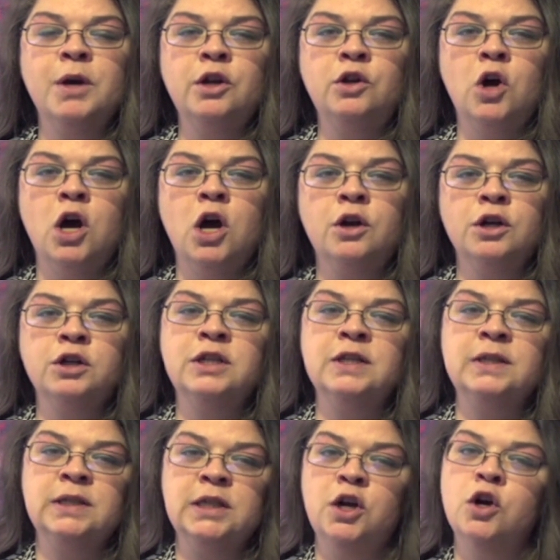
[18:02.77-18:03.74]
daughter to
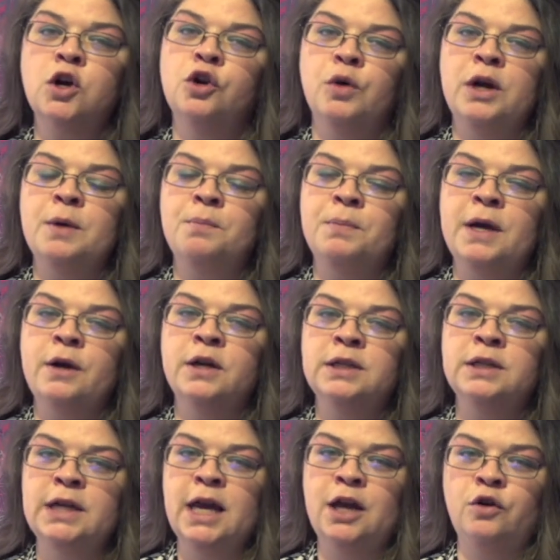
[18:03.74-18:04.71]
see her
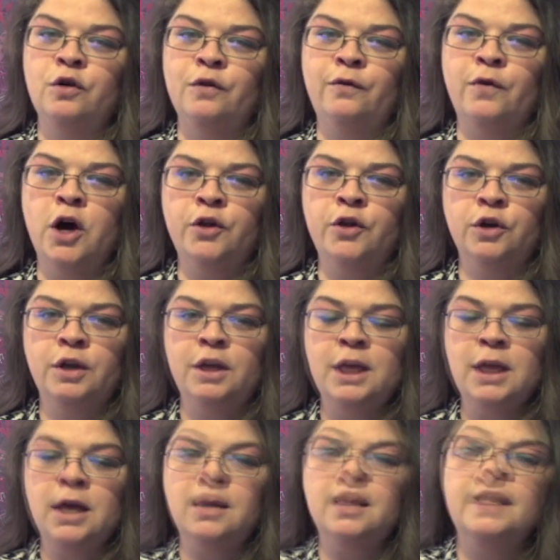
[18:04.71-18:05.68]
grandparents and her father
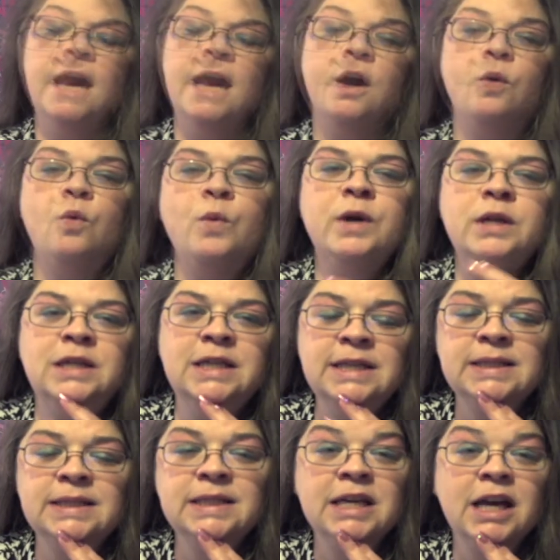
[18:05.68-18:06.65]
in. Now, when
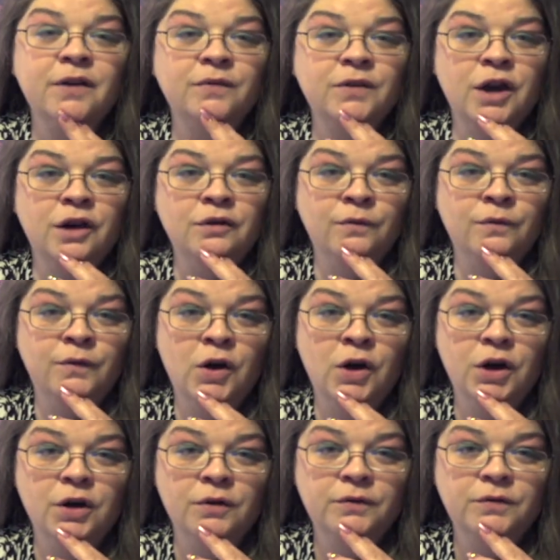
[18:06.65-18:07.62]
DCF got
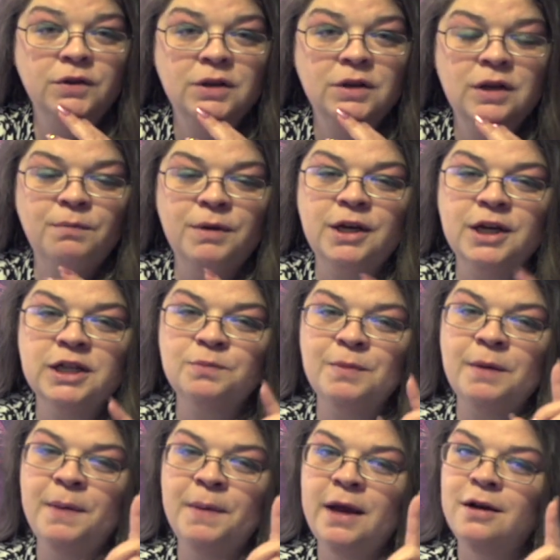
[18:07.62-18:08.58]
involved, because
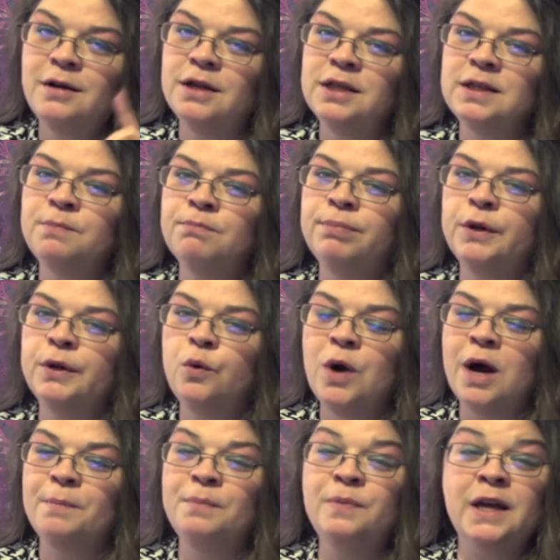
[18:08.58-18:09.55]
my parents blew
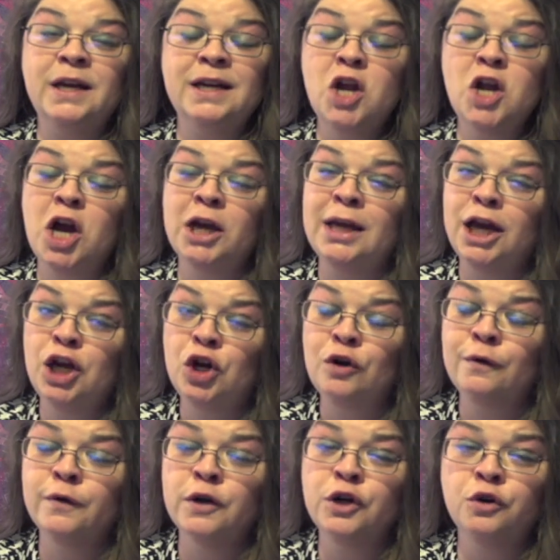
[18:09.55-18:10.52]
up, they did not get her
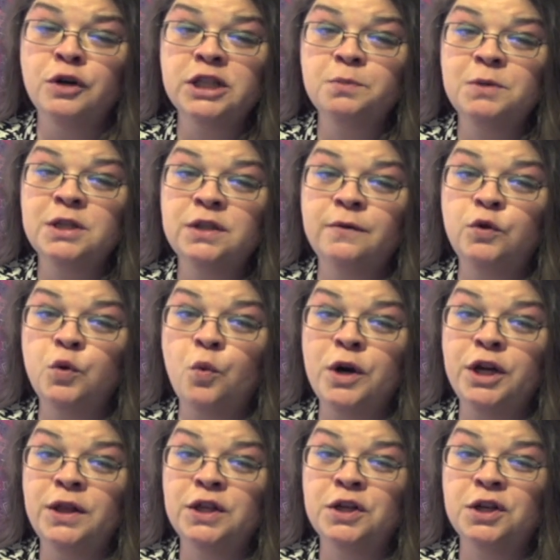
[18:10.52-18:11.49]
for Christmas of
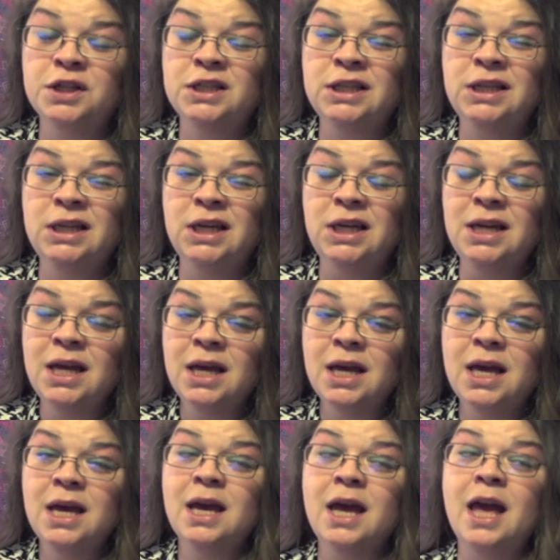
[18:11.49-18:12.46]
2013,
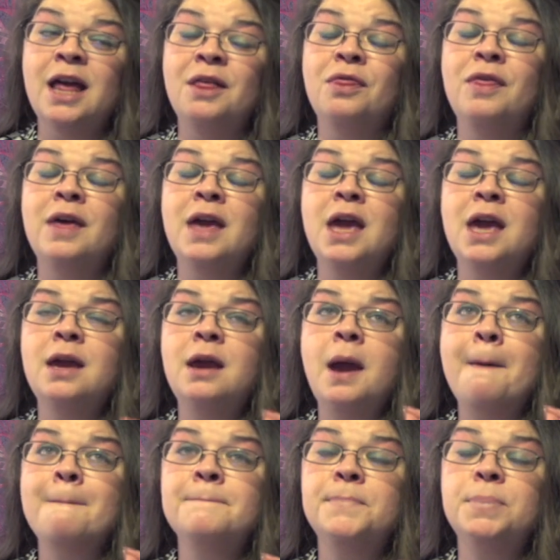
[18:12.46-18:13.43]
and they
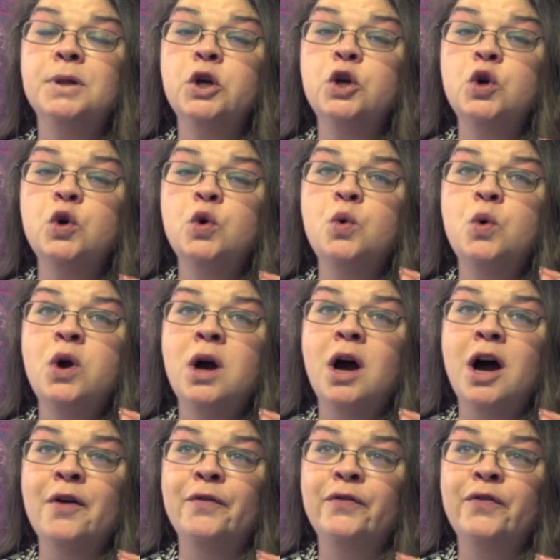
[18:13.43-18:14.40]
blew
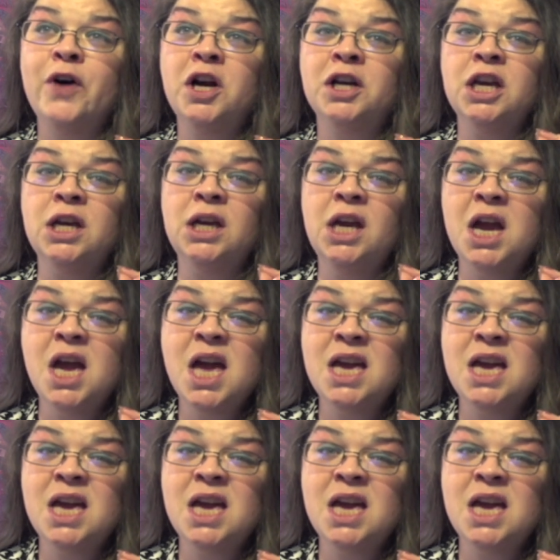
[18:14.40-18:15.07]
a fucking